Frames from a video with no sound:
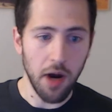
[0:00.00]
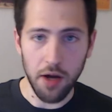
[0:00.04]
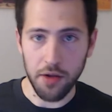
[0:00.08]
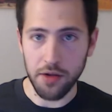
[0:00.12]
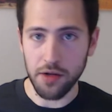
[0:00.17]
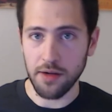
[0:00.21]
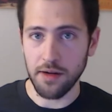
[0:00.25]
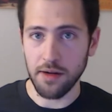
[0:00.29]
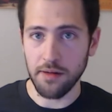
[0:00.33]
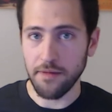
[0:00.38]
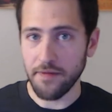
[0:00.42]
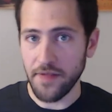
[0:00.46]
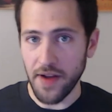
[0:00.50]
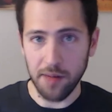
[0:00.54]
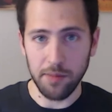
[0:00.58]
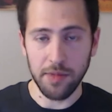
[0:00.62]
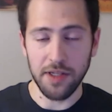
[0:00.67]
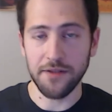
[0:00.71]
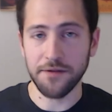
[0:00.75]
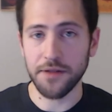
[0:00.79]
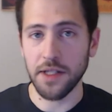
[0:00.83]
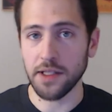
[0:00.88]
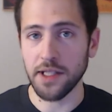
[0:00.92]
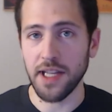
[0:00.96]
um, other
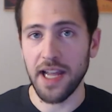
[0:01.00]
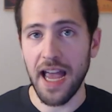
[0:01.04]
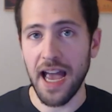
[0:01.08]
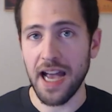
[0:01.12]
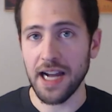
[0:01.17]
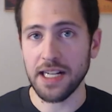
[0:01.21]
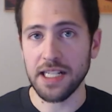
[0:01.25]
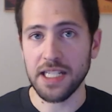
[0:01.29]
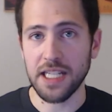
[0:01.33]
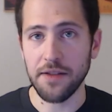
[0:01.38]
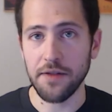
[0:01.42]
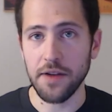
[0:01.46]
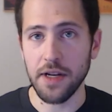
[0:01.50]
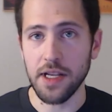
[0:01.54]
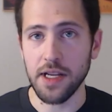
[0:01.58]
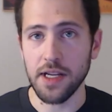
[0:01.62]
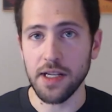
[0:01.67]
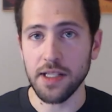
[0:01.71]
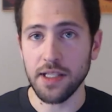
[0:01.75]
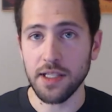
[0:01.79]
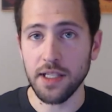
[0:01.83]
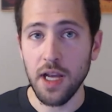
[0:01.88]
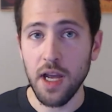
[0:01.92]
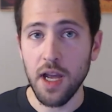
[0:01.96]
family-friendly
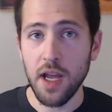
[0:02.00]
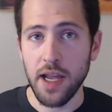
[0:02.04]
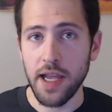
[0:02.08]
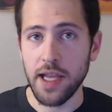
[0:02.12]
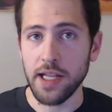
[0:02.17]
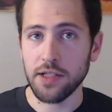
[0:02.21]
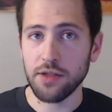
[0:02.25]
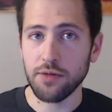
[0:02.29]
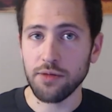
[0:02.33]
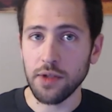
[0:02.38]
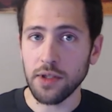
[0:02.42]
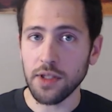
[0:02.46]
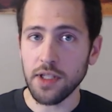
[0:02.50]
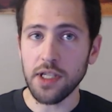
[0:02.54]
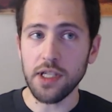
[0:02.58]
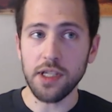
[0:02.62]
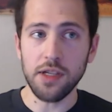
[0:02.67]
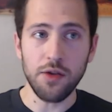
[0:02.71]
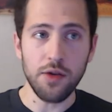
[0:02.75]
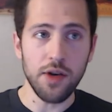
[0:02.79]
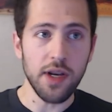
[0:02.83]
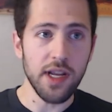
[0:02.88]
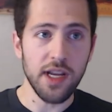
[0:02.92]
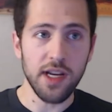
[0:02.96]
activities, it's really
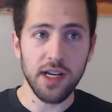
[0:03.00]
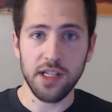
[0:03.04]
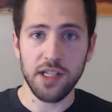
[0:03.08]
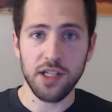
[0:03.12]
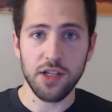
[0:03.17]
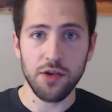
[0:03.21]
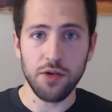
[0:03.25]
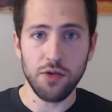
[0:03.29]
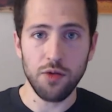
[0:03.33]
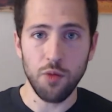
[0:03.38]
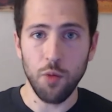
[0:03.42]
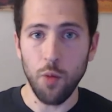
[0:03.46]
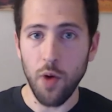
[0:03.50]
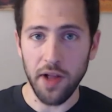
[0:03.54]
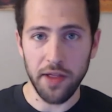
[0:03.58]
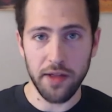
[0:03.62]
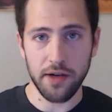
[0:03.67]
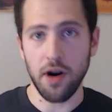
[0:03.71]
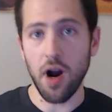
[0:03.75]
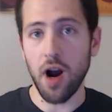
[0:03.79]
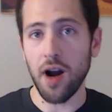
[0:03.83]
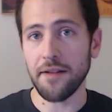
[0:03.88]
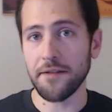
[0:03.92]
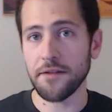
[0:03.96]
unique to
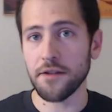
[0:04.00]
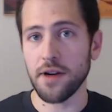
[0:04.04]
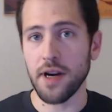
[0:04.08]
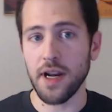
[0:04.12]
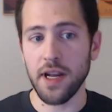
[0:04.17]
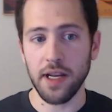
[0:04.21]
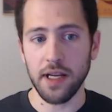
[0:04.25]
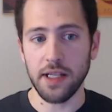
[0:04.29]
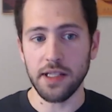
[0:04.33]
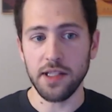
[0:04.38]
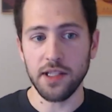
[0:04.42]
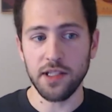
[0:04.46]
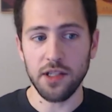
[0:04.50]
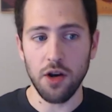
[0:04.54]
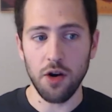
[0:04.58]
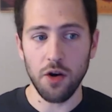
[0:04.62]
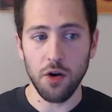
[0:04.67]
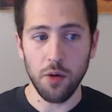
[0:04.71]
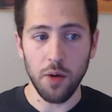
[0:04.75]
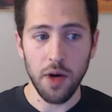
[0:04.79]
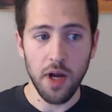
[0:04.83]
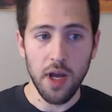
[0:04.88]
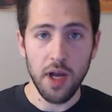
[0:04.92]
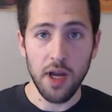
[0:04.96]
what they're offering. And
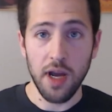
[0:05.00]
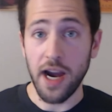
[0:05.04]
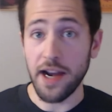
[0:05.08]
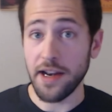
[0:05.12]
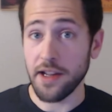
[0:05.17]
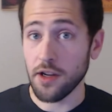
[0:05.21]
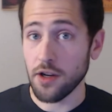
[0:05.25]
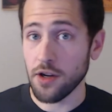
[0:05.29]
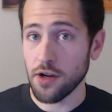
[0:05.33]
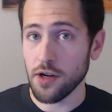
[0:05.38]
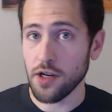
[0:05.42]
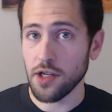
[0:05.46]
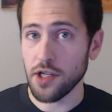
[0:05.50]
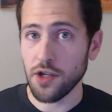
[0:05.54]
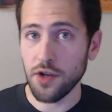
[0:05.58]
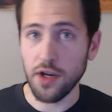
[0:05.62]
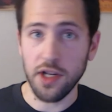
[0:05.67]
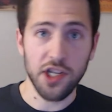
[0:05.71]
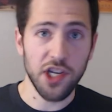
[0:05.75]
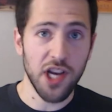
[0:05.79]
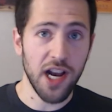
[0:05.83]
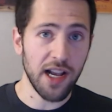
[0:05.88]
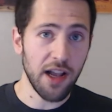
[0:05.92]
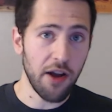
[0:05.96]
so, I'd encourage
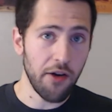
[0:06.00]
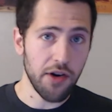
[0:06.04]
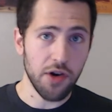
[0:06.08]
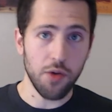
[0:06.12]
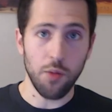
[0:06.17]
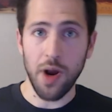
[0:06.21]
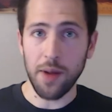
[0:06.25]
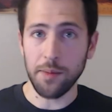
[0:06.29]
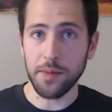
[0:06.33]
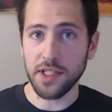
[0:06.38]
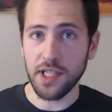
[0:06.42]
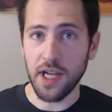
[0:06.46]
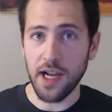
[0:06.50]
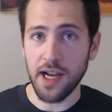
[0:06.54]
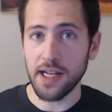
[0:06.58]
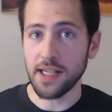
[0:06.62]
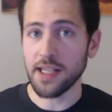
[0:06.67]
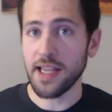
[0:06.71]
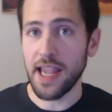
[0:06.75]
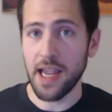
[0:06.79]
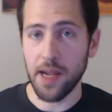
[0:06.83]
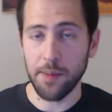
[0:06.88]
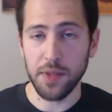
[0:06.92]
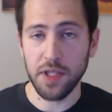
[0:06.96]
you to check out our
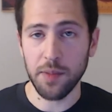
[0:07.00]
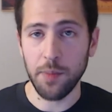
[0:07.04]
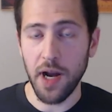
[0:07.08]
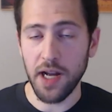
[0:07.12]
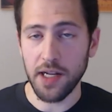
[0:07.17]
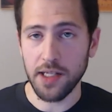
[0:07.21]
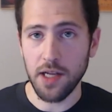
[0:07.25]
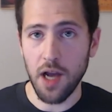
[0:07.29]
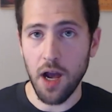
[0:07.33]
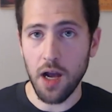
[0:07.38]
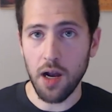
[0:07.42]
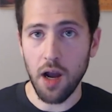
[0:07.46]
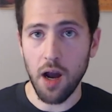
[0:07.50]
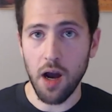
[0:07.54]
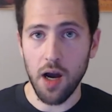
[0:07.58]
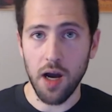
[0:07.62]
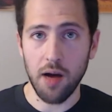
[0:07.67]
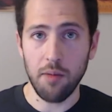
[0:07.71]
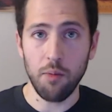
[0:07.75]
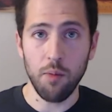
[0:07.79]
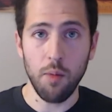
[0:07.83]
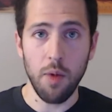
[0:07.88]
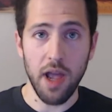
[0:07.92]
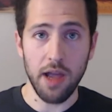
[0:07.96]
website
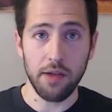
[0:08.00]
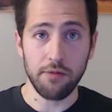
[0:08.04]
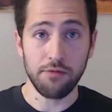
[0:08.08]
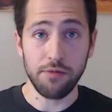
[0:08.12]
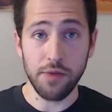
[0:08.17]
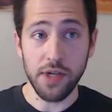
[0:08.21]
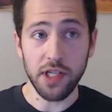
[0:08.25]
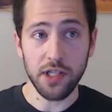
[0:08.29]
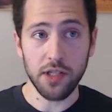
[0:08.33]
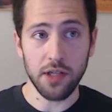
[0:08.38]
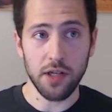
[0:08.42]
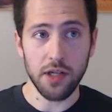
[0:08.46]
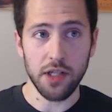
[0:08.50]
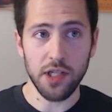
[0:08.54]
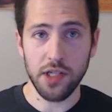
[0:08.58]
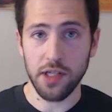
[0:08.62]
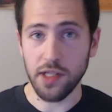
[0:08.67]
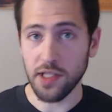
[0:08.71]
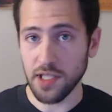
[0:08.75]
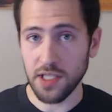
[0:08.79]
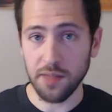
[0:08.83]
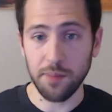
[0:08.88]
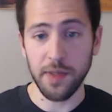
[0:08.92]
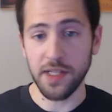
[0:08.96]
campspot.com and
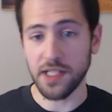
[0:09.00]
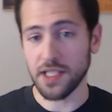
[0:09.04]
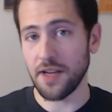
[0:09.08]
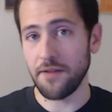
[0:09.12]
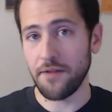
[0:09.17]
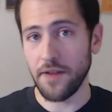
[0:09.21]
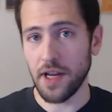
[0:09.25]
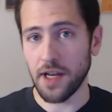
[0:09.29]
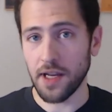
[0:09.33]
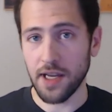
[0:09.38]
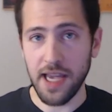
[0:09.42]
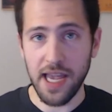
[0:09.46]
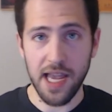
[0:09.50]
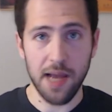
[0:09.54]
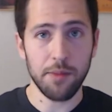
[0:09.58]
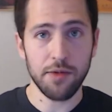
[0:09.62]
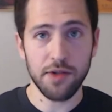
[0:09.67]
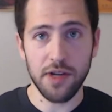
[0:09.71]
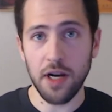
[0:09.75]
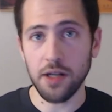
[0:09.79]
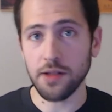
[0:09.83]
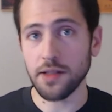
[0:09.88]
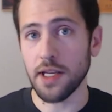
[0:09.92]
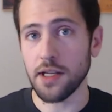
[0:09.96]
research the specific
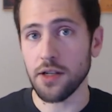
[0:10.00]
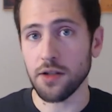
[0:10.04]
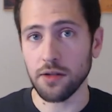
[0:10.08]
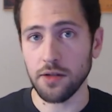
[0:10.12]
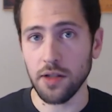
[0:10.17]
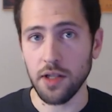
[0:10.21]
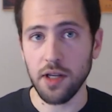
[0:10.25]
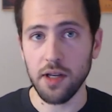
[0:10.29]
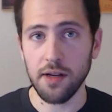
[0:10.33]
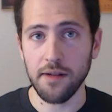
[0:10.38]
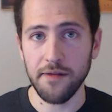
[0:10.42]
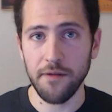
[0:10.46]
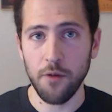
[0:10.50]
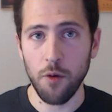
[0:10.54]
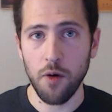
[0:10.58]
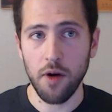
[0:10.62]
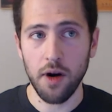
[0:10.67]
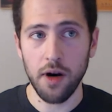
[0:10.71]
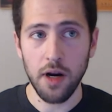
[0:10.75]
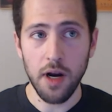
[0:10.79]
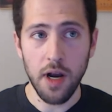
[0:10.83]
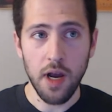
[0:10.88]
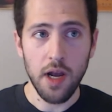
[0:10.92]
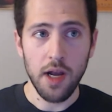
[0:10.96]
campground that you're looking
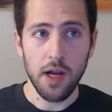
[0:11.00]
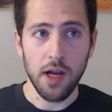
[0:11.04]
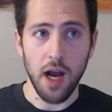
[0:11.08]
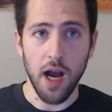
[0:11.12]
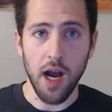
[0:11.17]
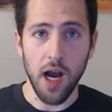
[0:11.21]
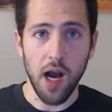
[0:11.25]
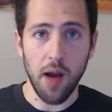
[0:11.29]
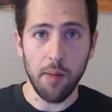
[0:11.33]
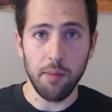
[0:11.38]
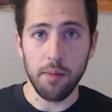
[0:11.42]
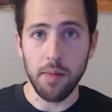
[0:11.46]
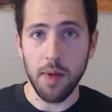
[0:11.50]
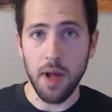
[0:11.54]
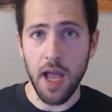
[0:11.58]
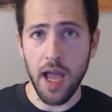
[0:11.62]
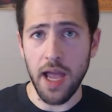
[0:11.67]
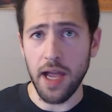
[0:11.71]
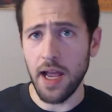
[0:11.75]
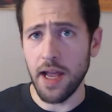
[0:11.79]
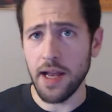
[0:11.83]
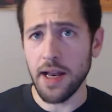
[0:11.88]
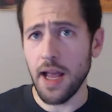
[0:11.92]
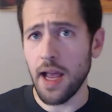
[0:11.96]
for. Um,
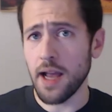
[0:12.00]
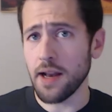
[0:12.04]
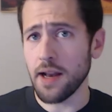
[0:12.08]
and,